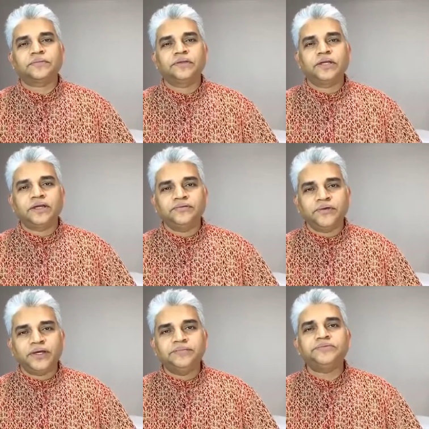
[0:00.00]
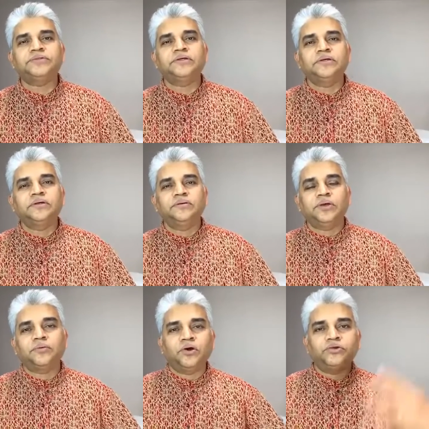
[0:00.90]
negative vibes, we
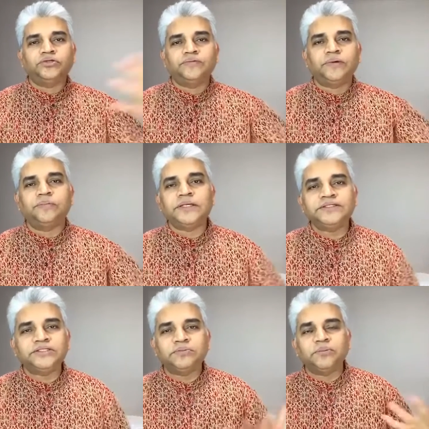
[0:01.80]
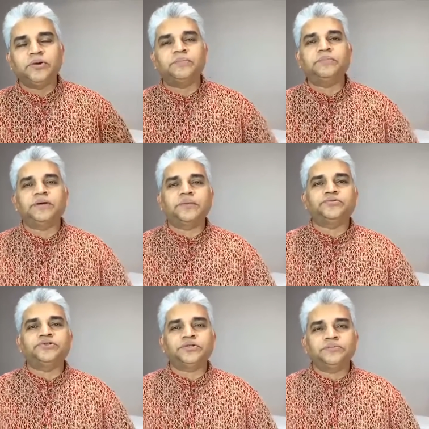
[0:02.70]
have gone to different places, maybe we have
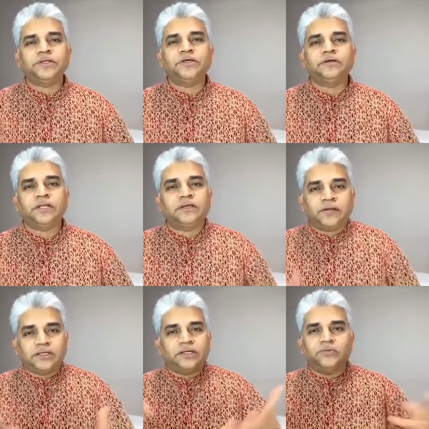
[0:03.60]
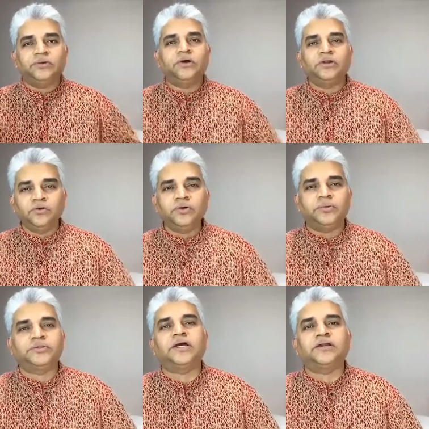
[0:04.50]
captured something, like right now we all know
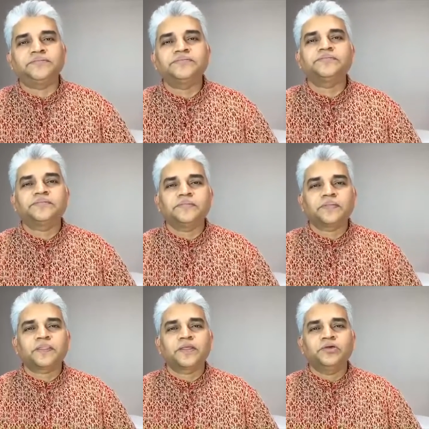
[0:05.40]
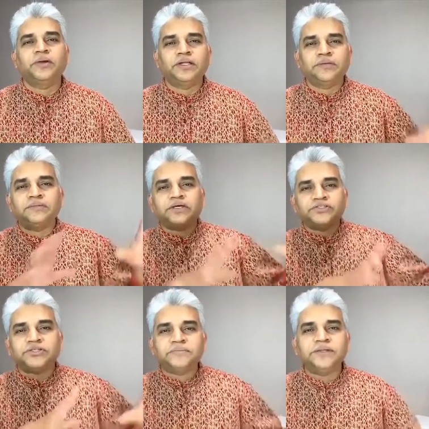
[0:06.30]
about that. You might have touched
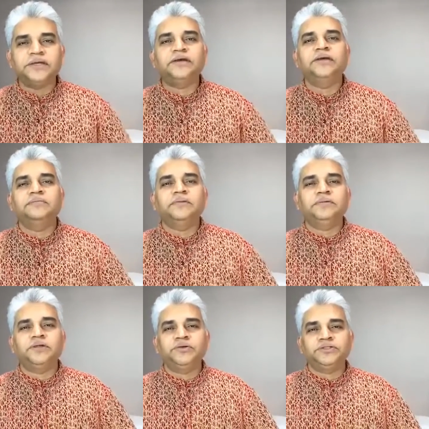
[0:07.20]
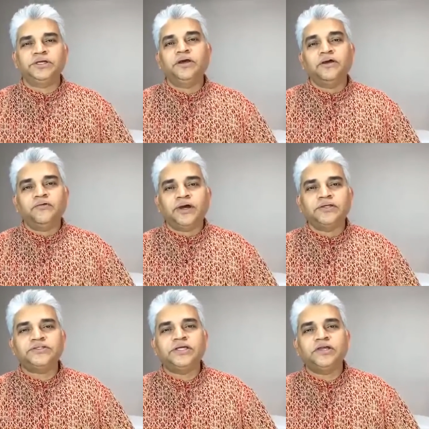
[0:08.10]
something, maybe there was a
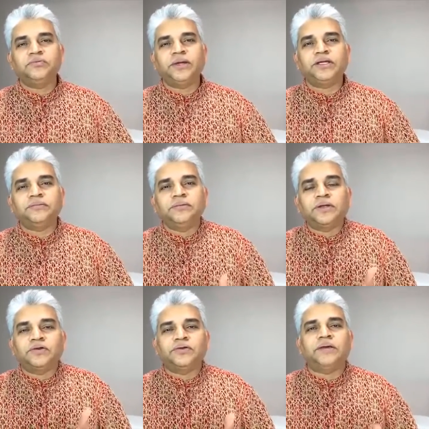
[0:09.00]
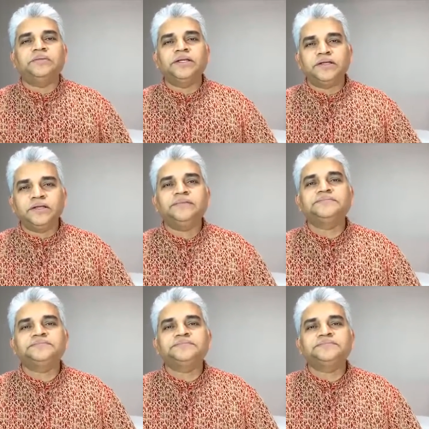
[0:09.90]
virus there, you might have been contaminated.